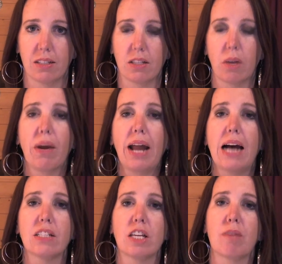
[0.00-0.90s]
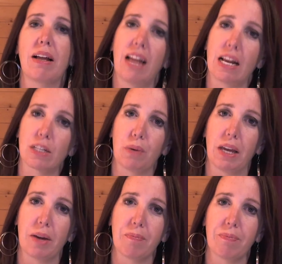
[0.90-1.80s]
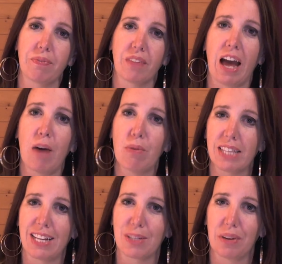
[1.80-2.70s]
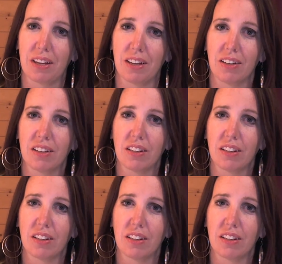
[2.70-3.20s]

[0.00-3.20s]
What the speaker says: So I want to ask you about last week. How was last week?